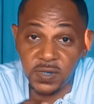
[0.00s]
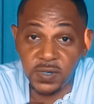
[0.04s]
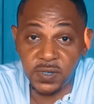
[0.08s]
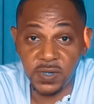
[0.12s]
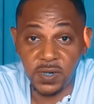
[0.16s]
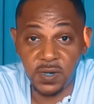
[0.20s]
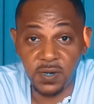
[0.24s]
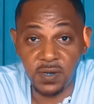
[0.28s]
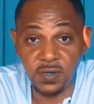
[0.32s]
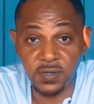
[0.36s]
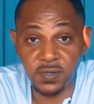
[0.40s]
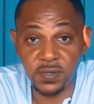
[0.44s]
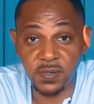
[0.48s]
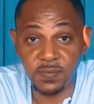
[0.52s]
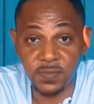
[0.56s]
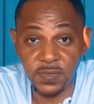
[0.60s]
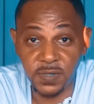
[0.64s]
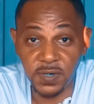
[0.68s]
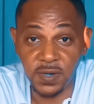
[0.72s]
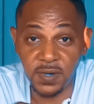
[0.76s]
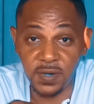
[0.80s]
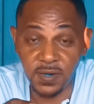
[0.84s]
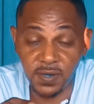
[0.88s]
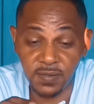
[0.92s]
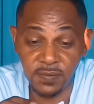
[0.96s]
the jig
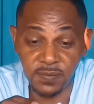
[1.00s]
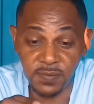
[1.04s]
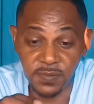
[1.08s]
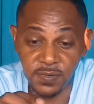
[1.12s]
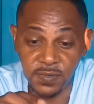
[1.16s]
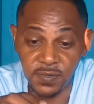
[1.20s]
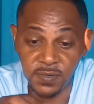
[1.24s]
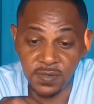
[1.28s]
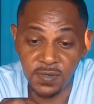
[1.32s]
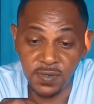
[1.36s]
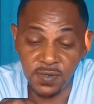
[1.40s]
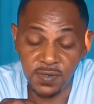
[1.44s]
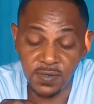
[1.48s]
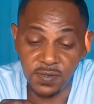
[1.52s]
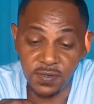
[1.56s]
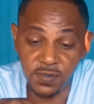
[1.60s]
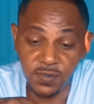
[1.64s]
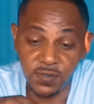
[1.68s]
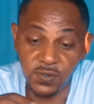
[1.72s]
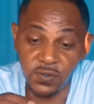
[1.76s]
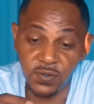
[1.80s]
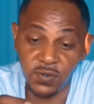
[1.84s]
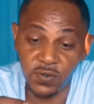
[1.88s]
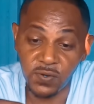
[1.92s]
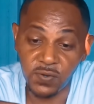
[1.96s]
sometime.
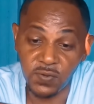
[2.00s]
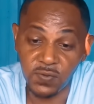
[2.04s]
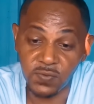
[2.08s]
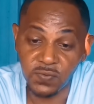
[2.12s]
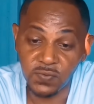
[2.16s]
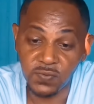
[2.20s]
You know,